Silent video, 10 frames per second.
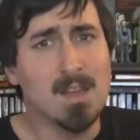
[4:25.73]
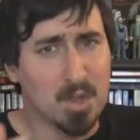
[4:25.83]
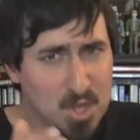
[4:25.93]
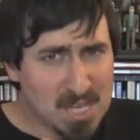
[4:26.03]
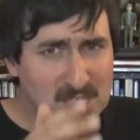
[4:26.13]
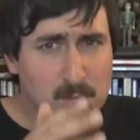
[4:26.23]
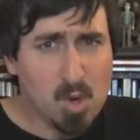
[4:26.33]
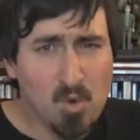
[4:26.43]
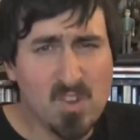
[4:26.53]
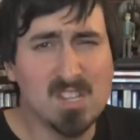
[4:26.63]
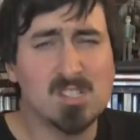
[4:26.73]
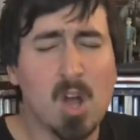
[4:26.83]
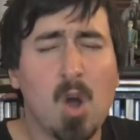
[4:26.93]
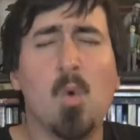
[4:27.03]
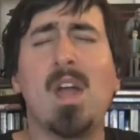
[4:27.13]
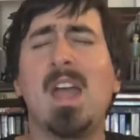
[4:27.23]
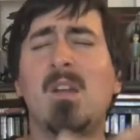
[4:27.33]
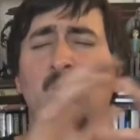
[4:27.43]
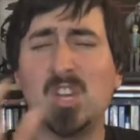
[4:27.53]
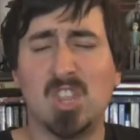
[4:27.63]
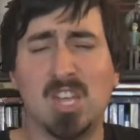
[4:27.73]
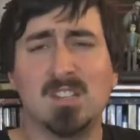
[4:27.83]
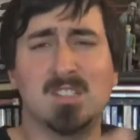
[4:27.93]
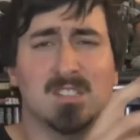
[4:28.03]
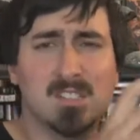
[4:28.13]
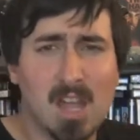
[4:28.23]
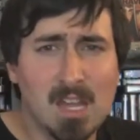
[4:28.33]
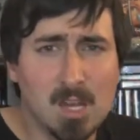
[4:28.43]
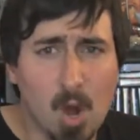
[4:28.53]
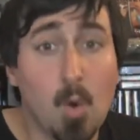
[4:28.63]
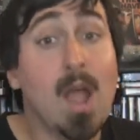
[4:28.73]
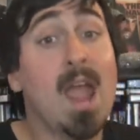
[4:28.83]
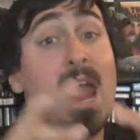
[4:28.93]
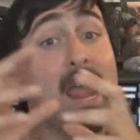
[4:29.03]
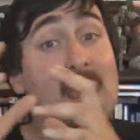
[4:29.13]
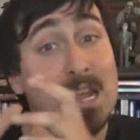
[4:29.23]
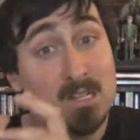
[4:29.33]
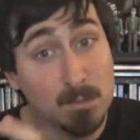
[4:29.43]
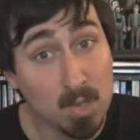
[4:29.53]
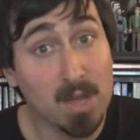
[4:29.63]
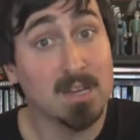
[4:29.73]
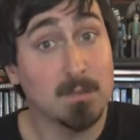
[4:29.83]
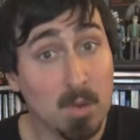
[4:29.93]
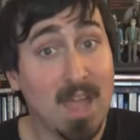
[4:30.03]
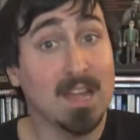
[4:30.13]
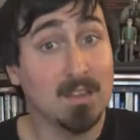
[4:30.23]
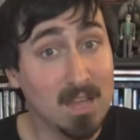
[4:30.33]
These movies owe everything to Psycho and Blood and Black